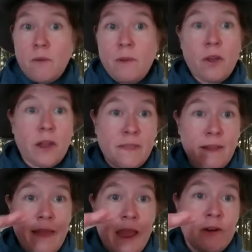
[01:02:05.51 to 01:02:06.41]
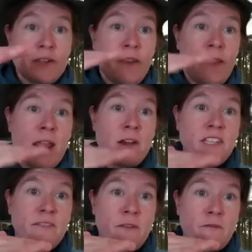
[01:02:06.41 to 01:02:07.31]
We look at the layers and layers
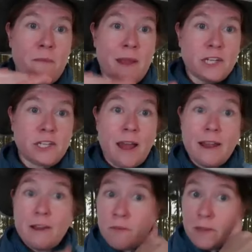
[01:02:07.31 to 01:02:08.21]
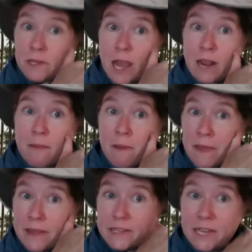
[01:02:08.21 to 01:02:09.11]
of information. I didn't really talk about
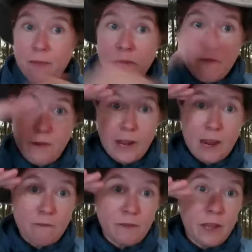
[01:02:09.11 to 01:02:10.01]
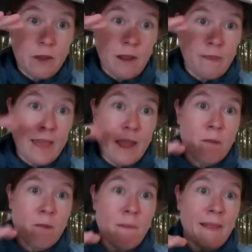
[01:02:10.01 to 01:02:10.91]
that today, but we very carefully go down
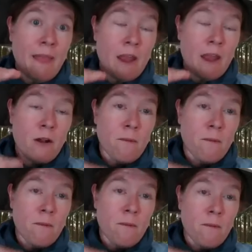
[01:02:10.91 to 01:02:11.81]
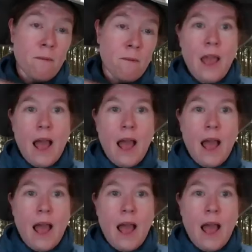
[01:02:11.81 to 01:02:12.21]
layer by layer by layer.